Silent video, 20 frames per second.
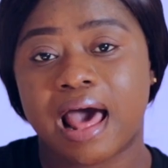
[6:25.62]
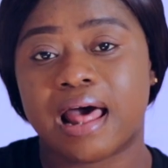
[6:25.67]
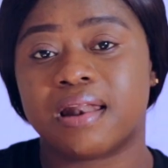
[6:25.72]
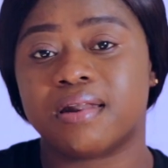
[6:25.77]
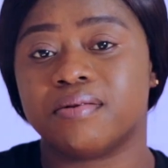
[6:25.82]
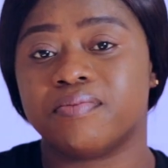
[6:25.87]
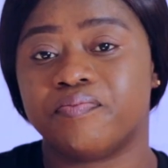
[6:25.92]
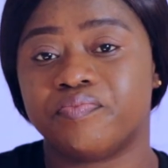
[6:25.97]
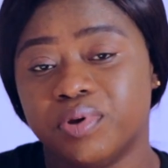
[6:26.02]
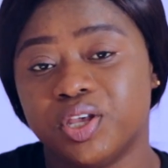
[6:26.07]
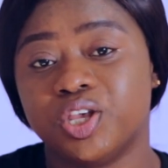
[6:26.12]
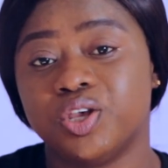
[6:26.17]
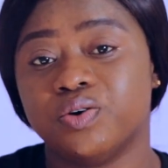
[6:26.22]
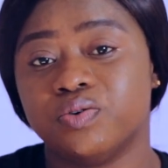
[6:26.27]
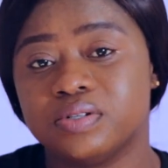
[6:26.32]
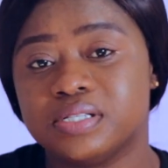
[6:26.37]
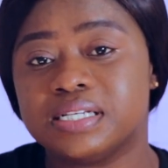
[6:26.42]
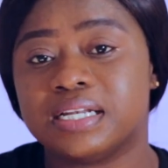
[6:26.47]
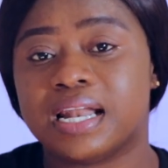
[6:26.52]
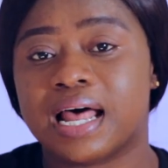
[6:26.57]
can be
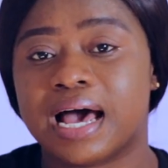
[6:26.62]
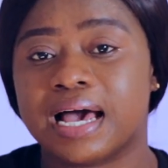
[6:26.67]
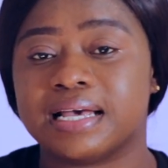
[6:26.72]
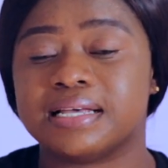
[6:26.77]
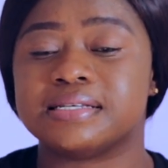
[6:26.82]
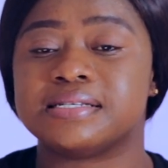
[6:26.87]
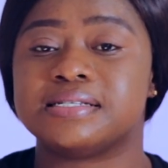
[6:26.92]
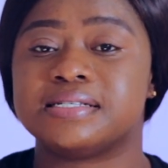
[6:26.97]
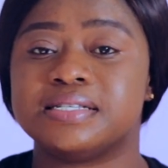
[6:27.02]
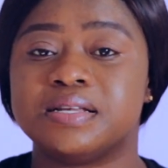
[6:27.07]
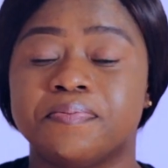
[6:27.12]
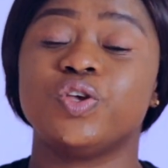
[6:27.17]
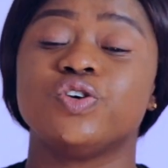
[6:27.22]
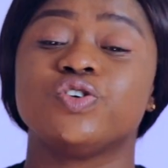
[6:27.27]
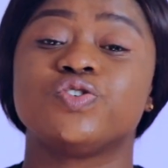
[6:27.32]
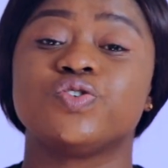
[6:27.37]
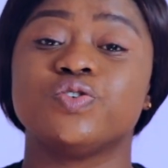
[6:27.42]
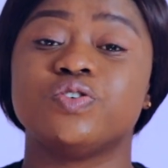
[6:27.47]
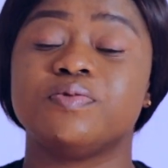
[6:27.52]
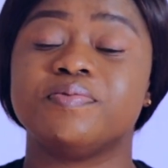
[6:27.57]
utilized. You
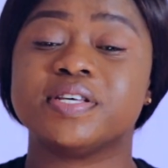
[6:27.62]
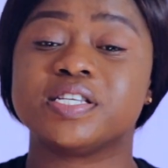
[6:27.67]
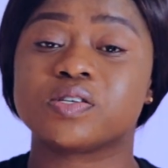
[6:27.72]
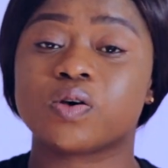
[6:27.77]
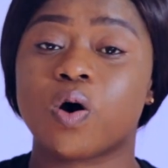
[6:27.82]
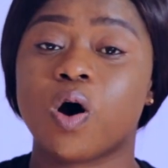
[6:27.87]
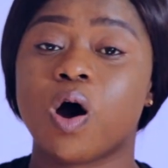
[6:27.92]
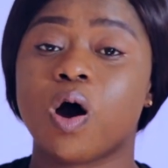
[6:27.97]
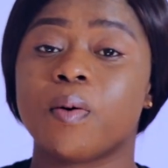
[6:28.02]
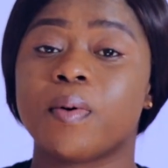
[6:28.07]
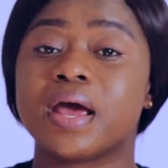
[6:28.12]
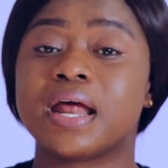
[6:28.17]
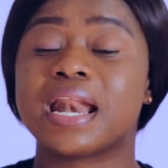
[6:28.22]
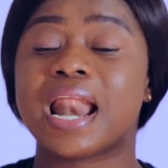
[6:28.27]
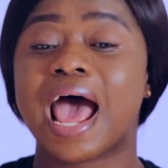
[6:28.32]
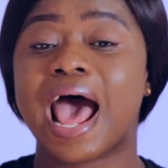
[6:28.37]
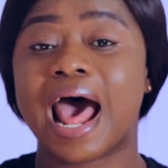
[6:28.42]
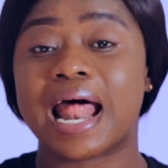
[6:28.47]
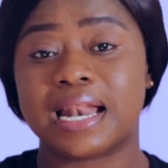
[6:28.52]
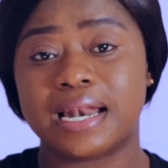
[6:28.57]
should be scoring
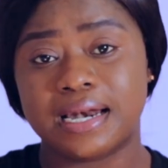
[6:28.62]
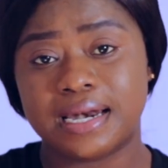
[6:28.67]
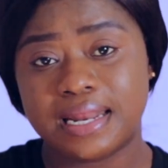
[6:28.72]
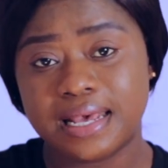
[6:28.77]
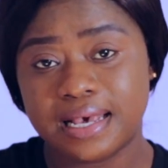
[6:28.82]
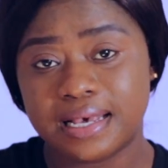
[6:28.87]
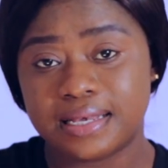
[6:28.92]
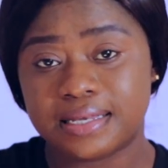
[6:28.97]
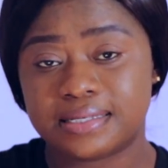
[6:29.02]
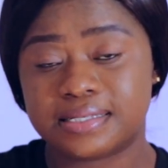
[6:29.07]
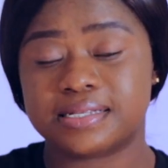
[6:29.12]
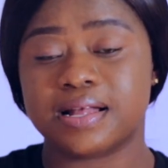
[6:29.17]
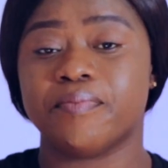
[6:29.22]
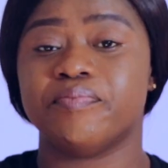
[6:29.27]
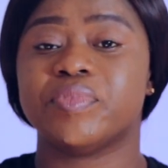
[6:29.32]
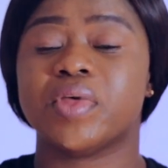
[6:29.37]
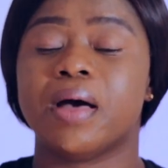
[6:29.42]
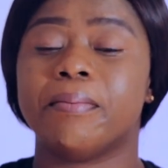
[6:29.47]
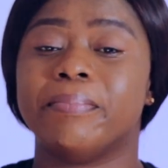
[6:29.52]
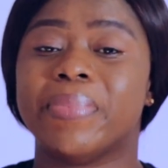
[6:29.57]
at least
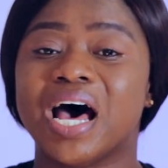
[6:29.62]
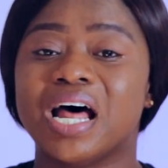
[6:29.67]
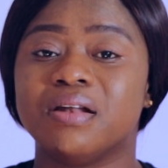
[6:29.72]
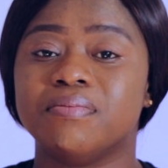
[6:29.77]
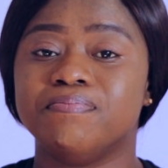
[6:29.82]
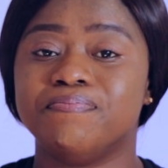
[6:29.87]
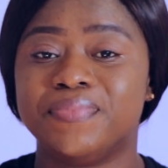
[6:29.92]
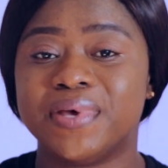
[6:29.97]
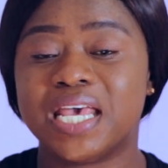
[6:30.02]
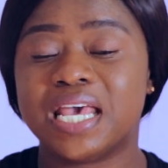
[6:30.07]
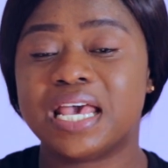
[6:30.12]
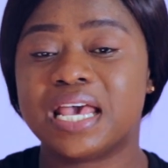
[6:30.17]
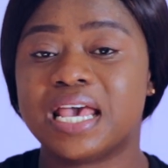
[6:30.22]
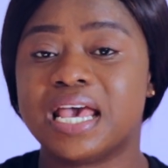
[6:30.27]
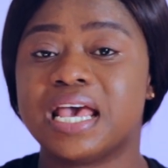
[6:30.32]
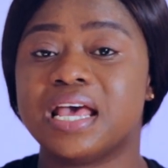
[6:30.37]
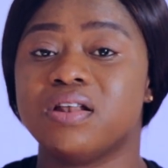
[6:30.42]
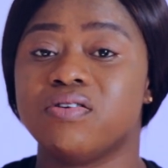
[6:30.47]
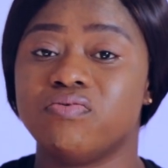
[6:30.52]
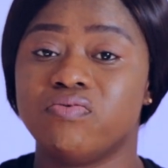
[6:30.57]
band B
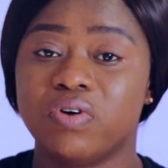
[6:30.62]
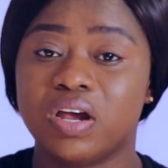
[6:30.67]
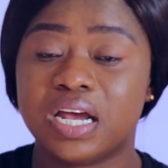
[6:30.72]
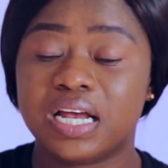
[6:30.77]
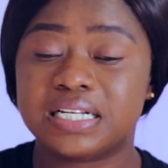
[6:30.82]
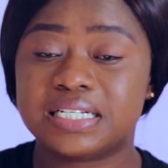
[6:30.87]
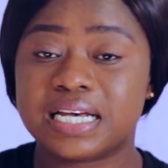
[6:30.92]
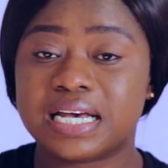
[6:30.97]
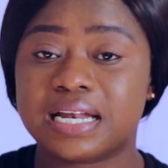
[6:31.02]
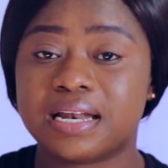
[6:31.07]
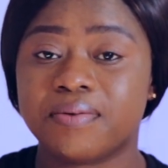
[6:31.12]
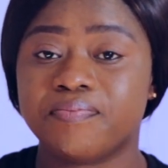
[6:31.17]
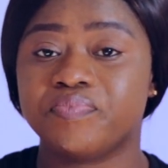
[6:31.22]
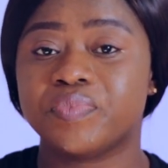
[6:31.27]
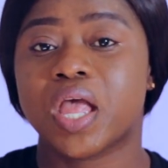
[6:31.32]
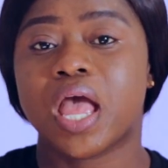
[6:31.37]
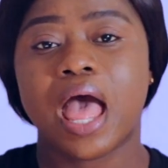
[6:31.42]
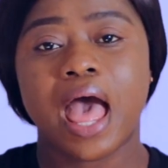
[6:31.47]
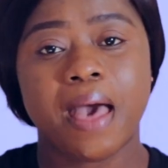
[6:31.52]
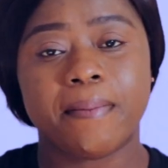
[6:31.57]
in reading,
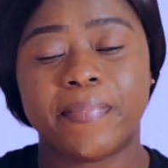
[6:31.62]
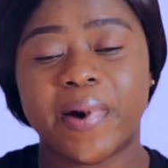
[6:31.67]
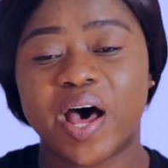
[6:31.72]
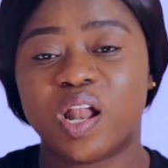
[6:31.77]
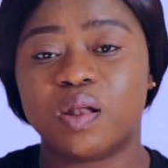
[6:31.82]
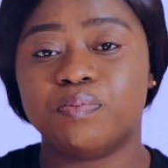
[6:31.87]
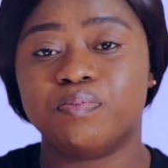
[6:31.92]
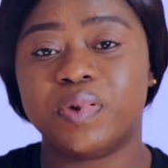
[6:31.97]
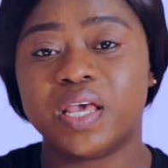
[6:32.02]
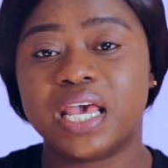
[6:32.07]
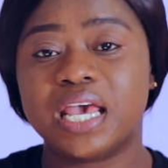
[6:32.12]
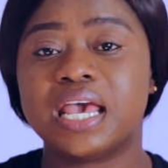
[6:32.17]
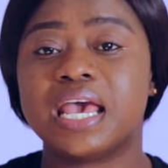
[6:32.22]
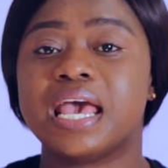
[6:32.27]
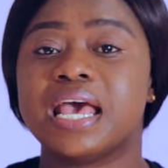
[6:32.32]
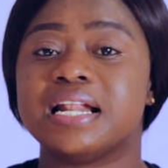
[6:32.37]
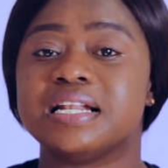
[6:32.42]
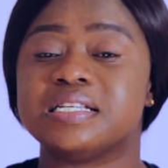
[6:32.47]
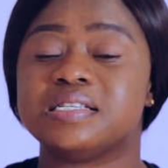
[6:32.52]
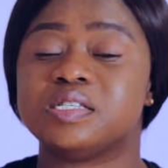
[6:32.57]
a band B
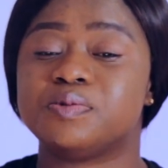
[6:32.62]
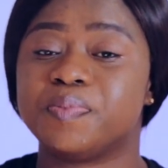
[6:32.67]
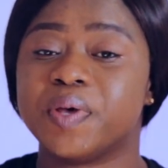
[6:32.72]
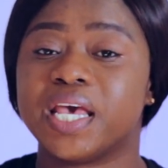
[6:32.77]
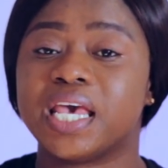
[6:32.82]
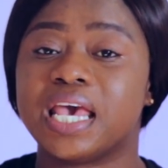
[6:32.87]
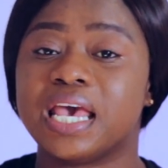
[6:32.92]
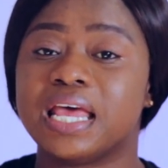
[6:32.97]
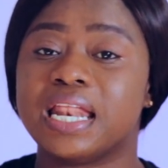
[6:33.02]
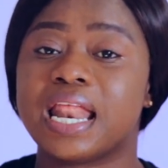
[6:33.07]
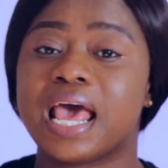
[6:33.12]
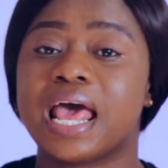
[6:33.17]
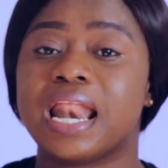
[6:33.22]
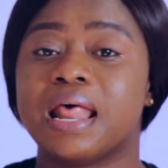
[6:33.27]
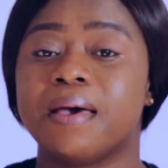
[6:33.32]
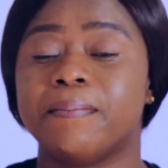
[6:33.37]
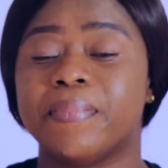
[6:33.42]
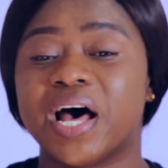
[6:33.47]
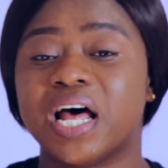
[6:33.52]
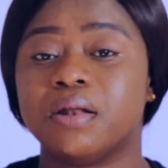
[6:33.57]
in speaking, and
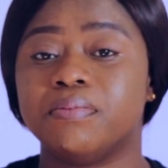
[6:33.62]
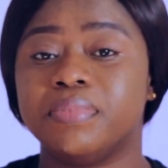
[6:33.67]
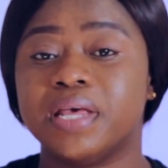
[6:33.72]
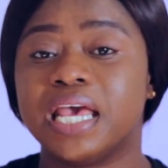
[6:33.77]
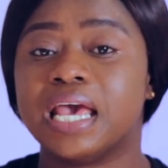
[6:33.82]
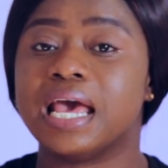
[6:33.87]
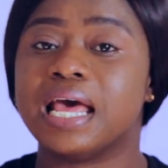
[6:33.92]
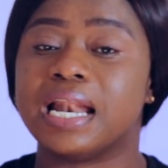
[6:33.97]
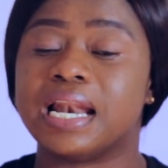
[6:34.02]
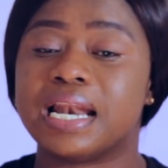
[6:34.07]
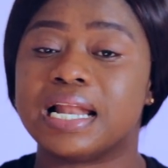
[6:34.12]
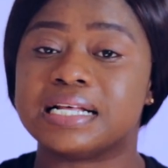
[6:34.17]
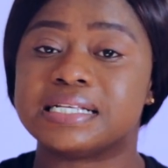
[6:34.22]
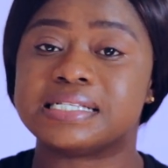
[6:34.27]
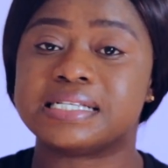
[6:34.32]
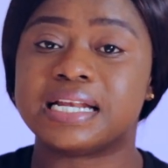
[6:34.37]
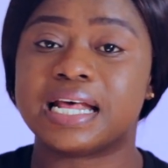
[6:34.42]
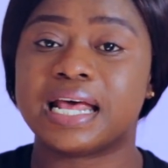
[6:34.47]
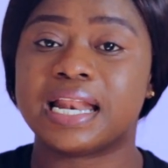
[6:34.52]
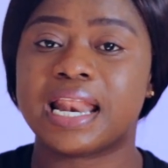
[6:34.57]
a band B in
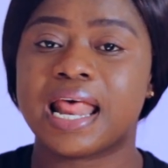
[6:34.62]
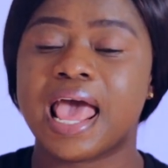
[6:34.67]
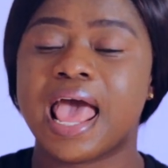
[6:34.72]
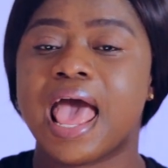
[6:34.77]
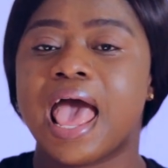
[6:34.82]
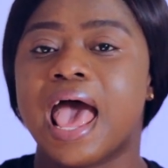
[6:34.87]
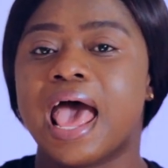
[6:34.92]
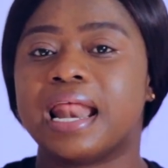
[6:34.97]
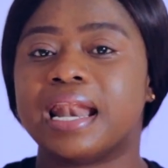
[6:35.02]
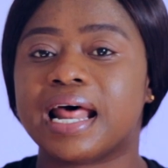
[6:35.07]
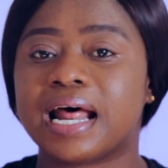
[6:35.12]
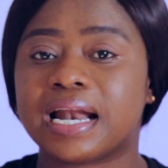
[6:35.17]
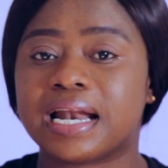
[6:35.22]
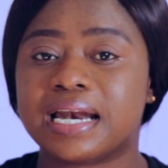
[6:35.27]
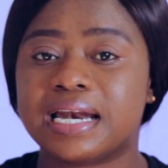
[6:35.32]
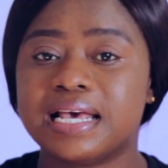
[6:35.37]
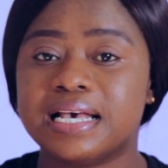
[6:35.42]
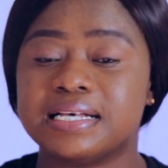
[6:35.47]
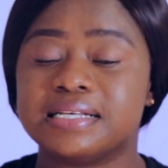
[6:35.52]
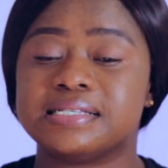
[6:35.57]
listening, and at
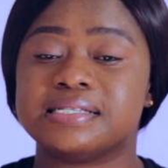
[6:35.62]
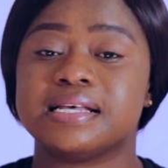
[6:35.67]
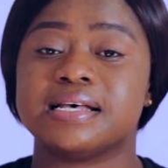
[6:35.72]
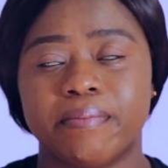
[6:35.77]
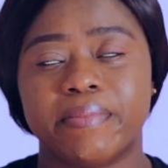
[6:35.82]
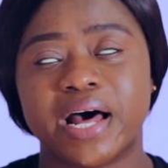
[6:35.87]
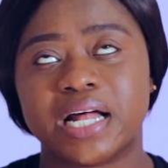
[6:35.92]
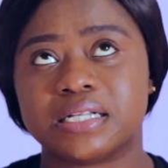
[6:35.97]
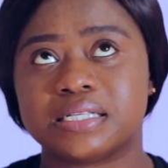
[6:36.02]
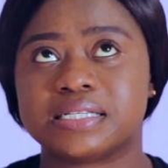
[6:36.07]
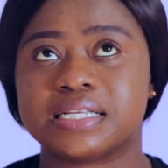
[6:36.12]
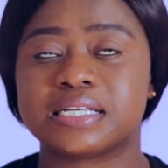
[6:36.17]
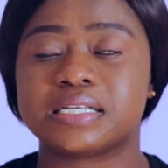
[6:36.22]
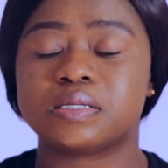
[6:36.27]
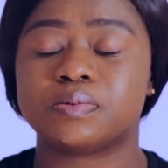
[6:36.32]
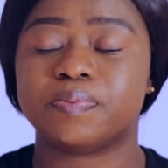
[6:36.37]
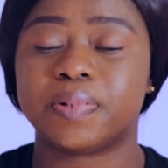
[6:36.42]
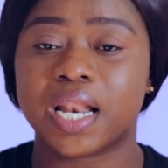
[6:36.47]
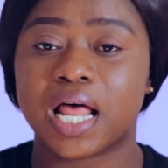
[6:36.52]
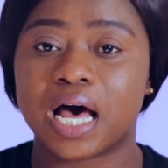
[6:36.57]
least a band
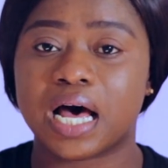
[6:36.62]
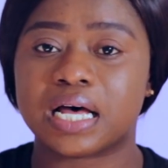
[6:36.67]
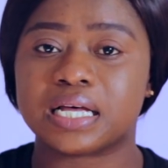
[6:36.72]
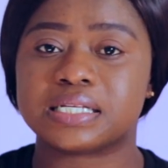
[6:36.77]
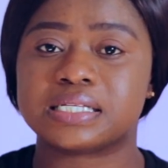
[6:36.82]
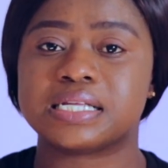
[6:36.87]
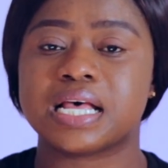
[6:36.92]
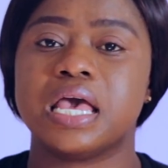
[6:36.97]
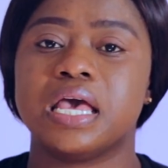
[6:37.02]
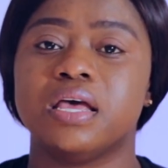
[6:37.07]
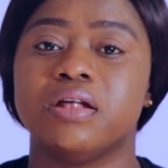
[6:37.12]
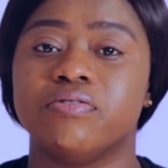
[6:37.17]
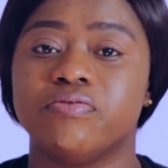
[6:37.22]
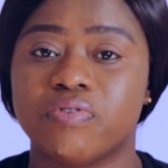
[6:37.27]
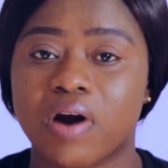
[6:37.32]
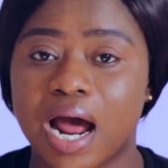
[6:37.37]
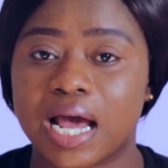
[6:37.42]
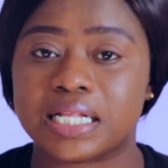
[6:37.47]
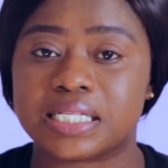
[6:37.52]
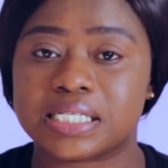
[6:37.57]
six plus in
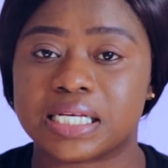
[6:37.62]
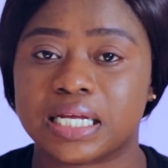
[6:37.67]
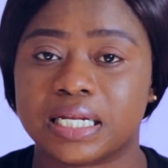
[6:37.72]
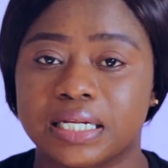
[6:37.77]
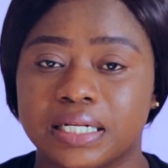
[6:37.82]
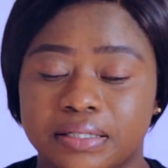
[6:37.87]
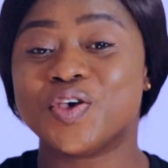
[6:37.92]
writing.